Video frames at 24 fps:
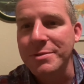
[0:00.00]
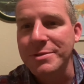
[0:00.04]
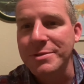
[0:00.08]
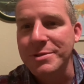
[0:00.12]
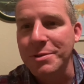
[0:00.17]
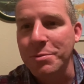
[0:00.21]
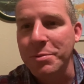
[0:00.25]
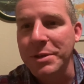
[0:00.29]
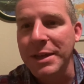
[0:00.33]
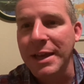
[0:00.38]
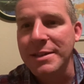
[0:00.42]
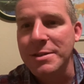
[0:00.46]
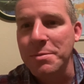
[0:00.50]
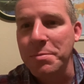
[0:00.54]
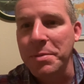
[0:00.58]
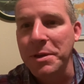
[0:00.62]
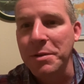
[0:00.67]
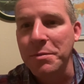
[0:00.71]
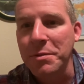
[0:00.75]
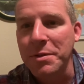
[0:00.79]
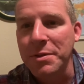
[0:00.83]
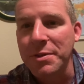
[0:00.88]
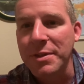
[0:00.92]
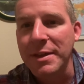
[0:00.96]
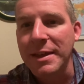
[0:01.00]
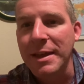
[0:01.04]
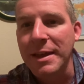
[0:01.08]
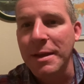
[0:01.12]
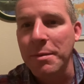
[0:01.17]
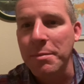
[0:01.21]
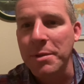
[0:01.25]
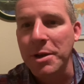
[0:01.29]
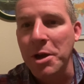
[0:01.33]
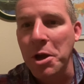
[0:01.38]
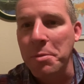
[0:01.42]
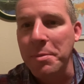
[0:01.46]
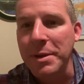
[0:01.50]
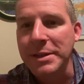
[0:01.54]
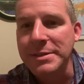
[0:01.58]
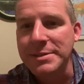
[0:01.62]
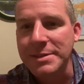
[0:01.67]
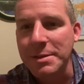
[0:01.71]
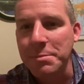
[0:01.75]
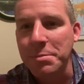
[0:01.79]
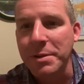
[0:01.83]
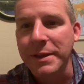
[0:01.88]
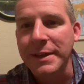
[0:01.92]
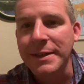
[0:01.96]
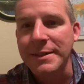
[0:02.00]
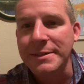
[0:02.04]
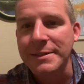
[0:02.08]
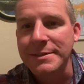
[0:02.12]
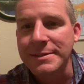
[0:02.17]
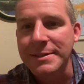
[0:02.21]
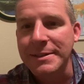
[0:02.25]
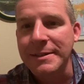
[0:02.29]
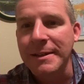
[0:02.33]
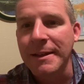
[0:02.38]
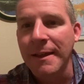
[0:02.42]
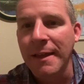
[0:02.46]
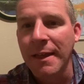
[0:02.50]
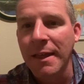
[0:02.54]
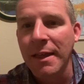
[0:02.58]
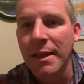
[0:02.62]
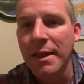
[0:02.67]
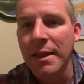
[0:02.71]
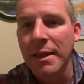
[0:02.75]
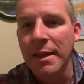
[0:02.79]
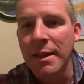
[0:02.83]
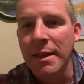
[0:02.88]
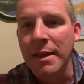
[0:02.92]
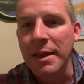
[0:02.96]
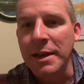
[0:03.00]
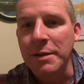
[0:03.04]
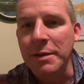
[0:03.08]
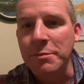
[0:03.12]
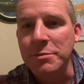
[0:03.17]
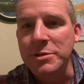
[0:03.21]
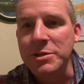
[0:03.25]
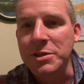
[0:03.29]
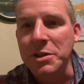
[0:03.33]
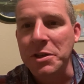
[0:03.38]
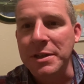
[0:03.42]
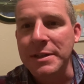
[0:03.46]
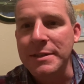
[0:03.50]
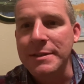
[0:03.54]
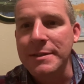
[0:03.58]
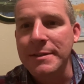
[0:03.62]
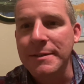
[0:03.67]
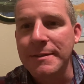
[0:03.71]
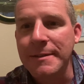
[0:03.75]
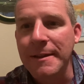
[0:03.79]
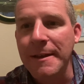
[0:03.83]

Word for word: So we got to be with them and all my siblings, and, and it was good.